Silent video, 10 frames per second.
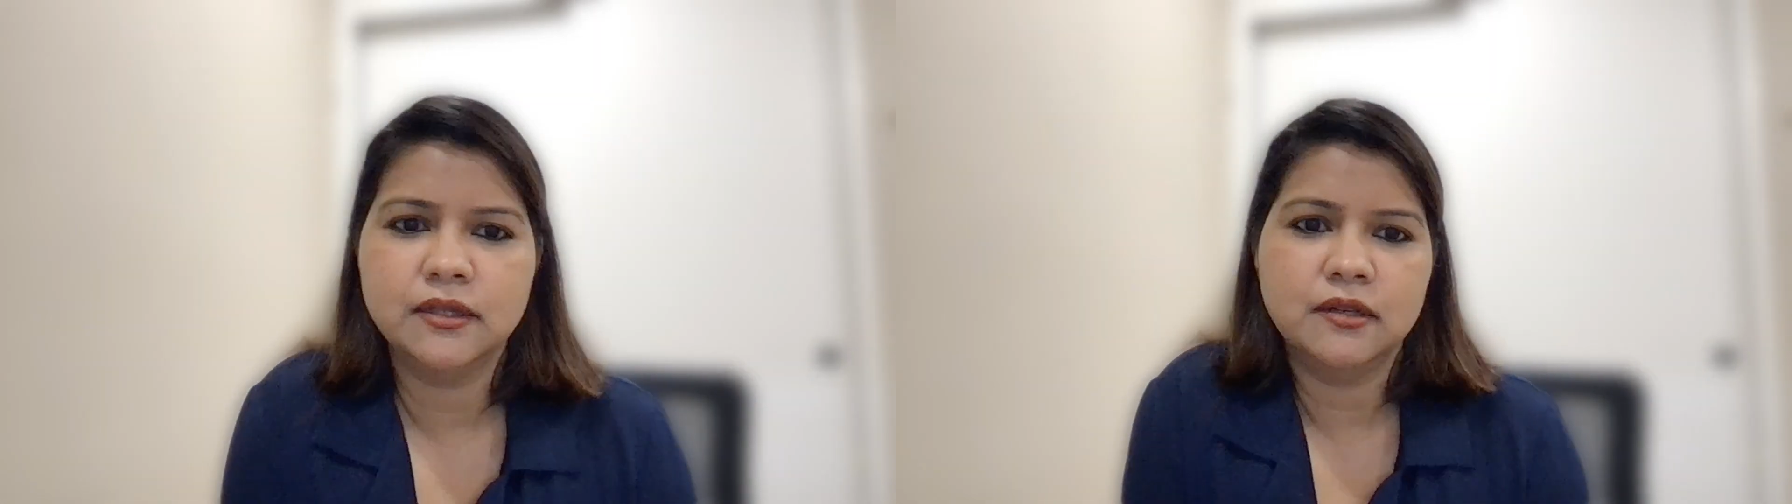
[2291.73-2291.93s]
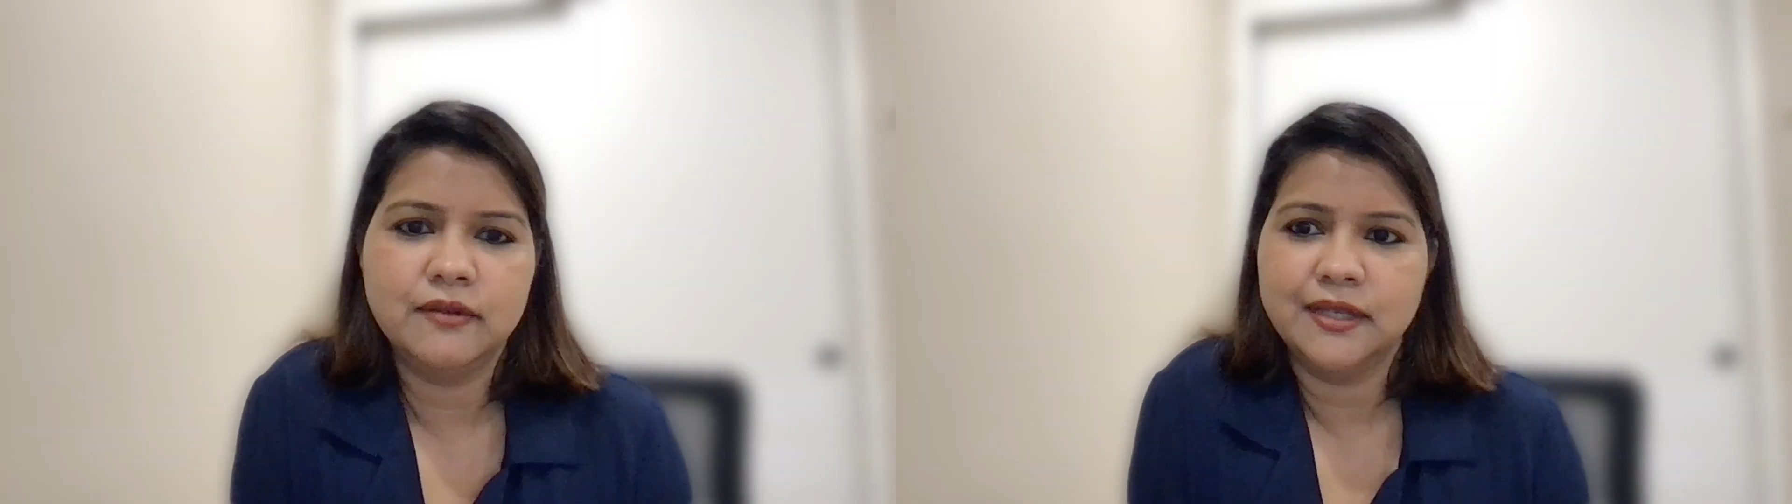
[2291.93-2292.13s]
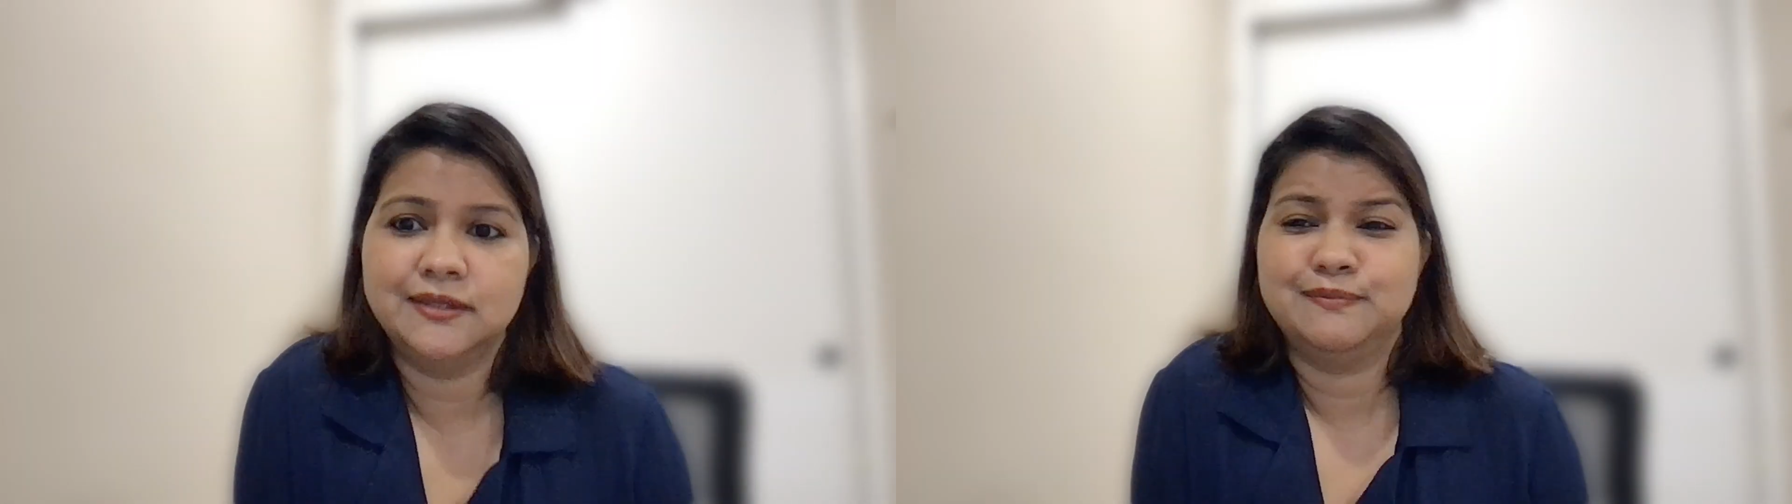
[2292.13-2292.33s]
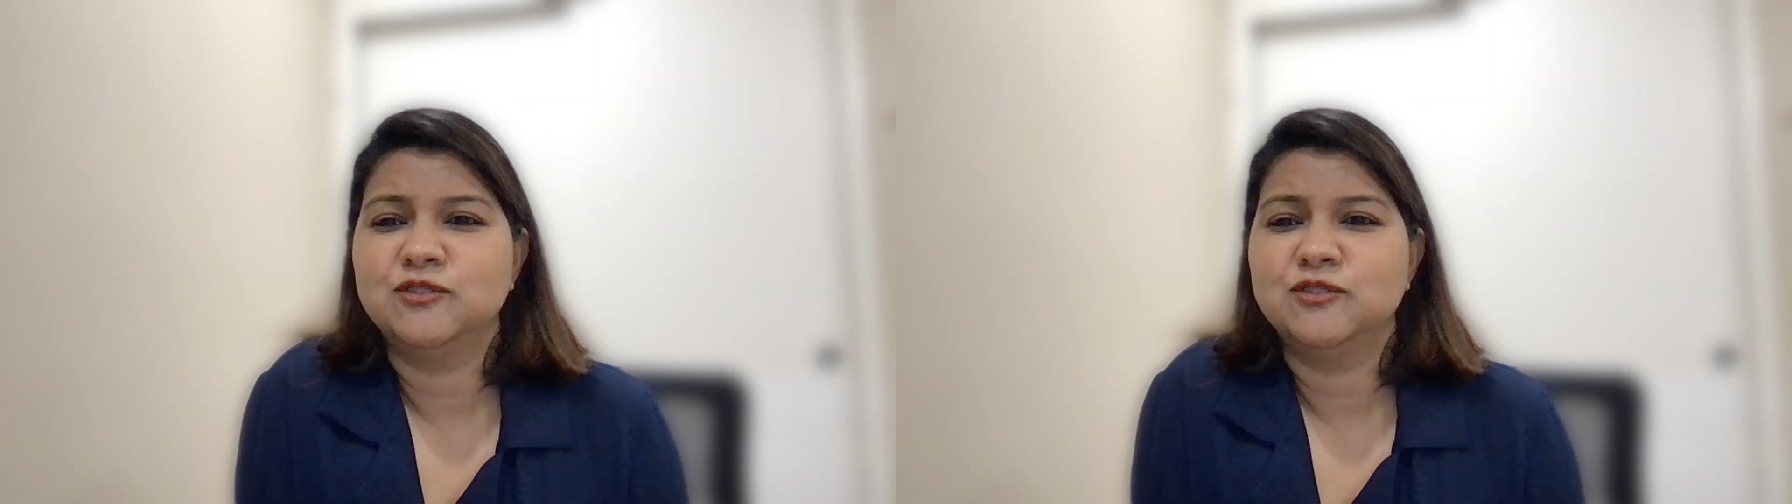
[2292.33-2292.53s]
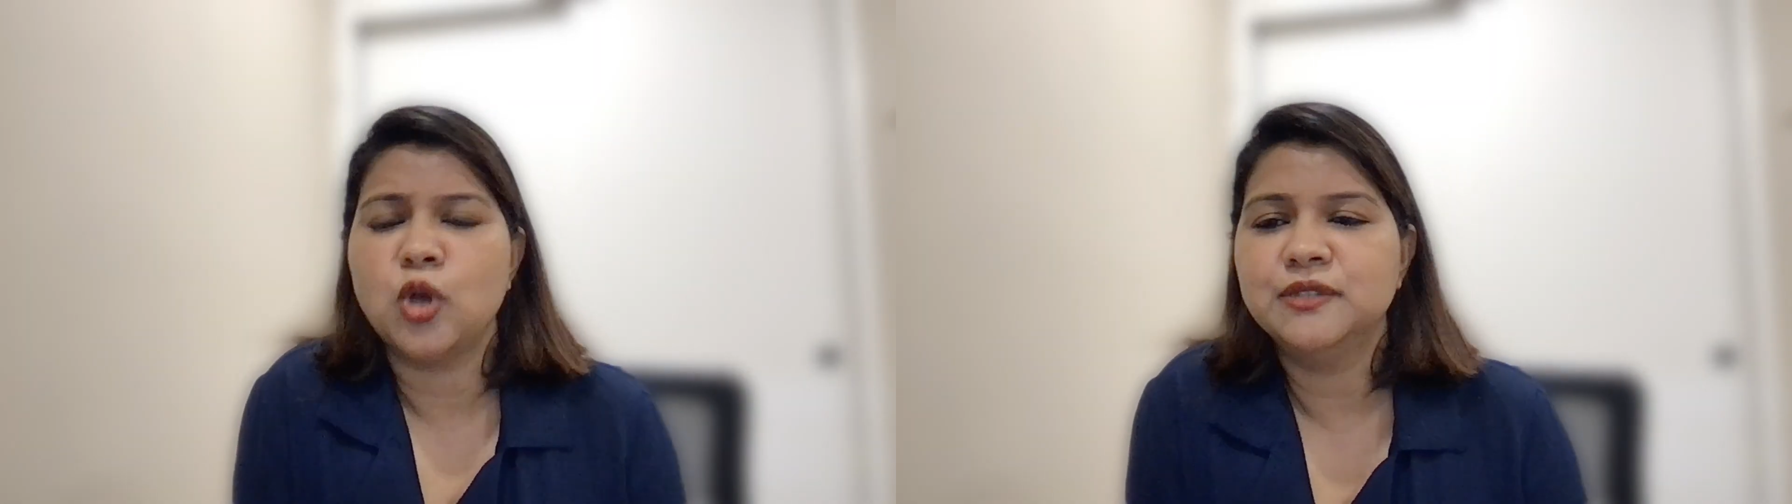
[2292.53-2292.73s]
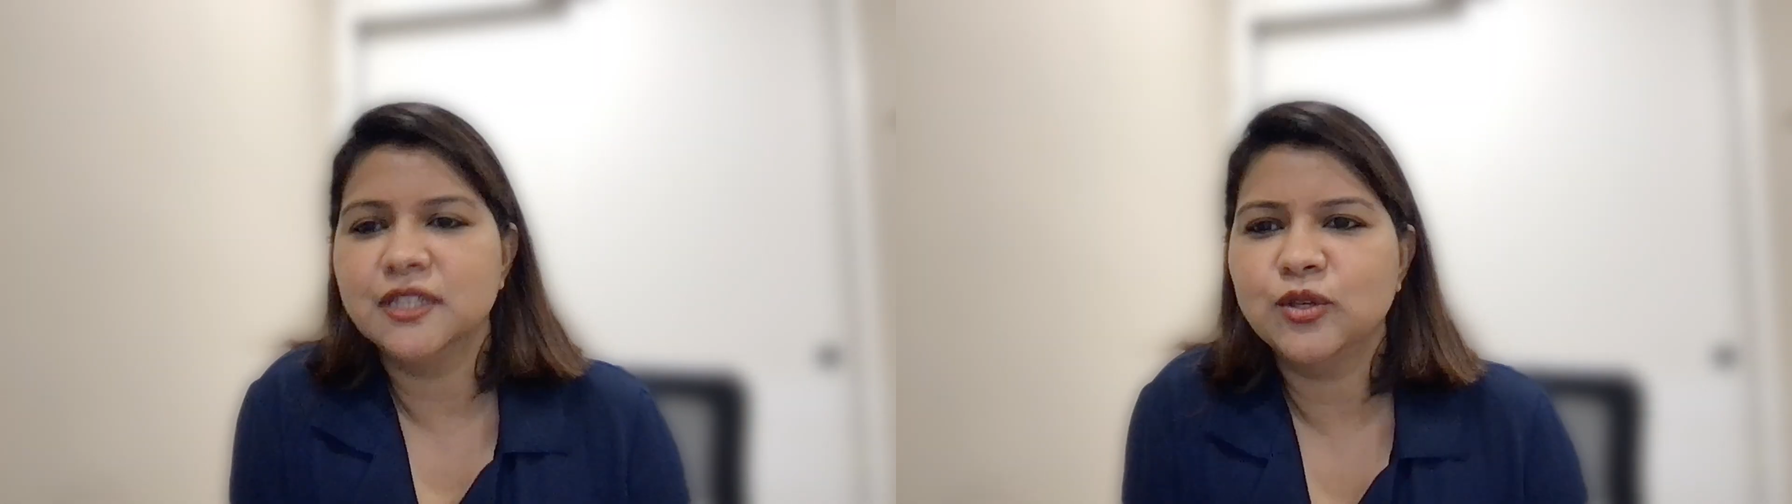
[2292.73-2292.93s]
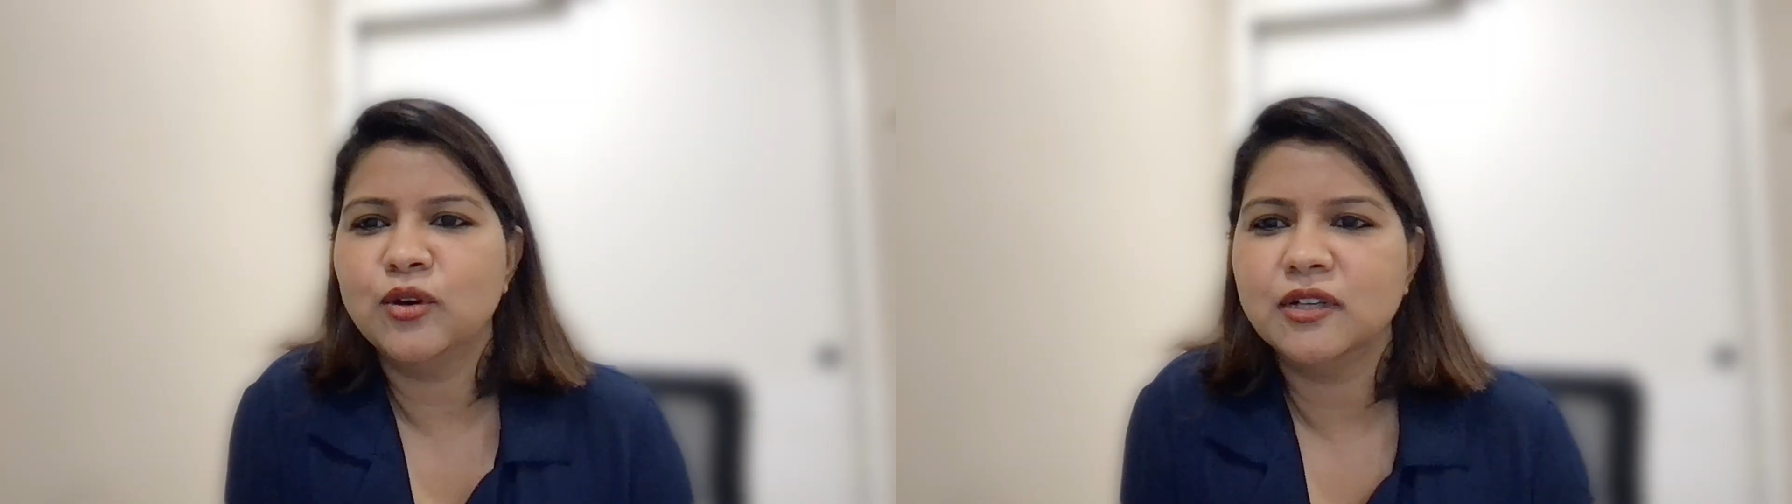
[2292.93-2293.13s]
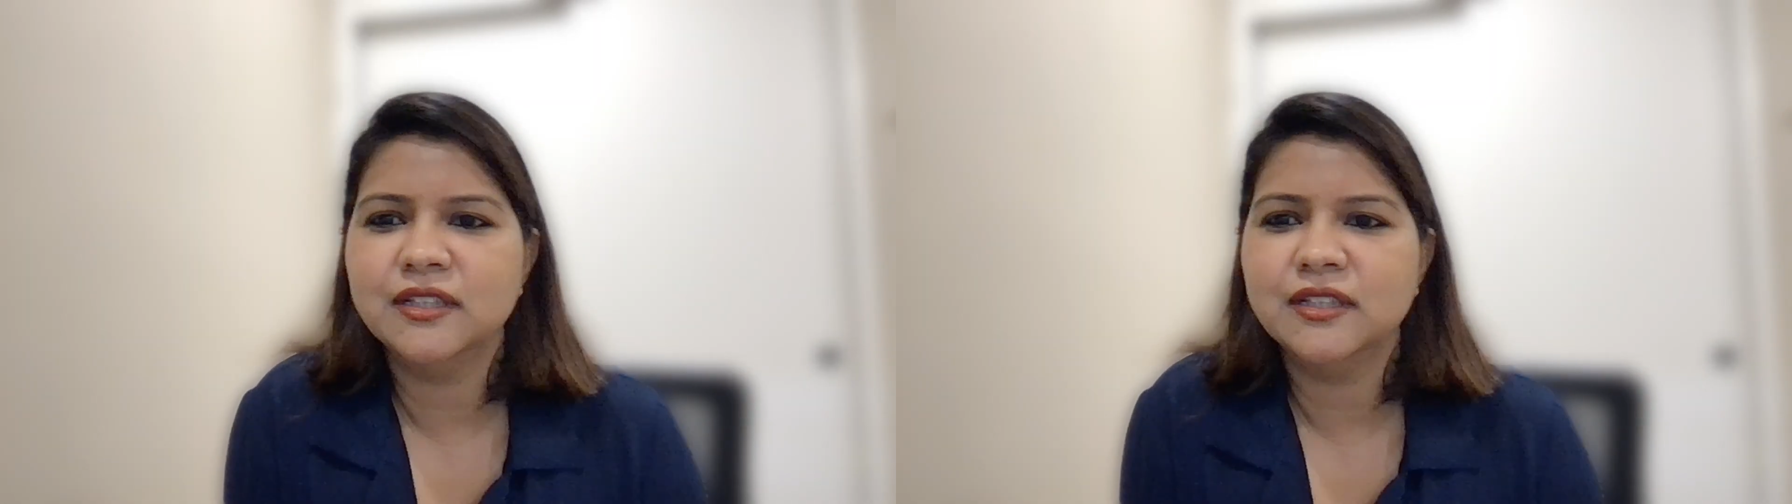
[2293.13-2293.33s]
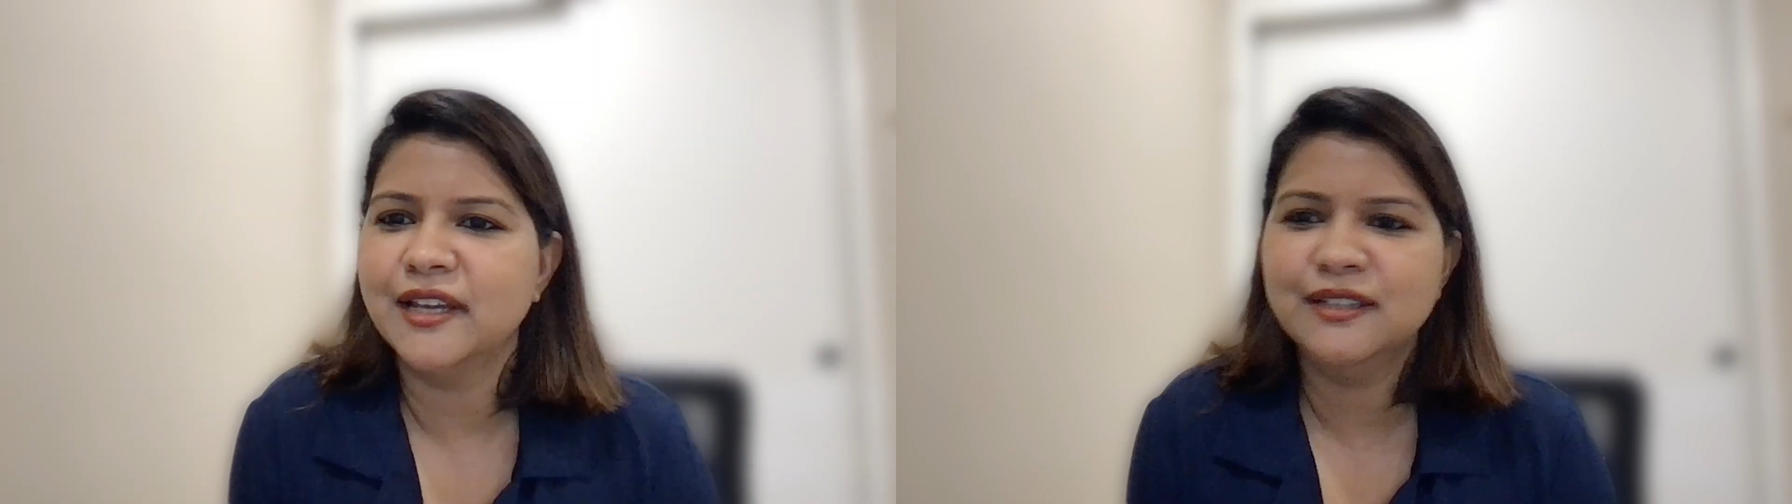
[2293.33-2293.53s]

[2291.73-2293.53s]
otherwise job security,